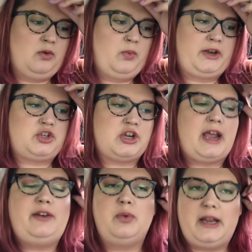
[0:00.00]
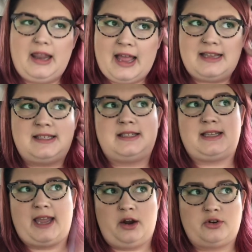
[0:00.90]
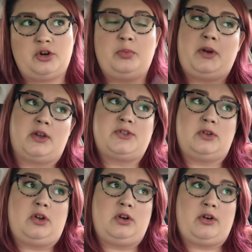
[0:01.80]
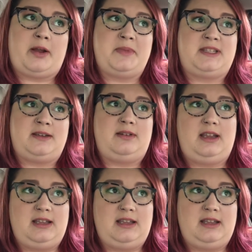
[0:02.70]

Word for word: which I realize is a character, but also Lauren Graham is a,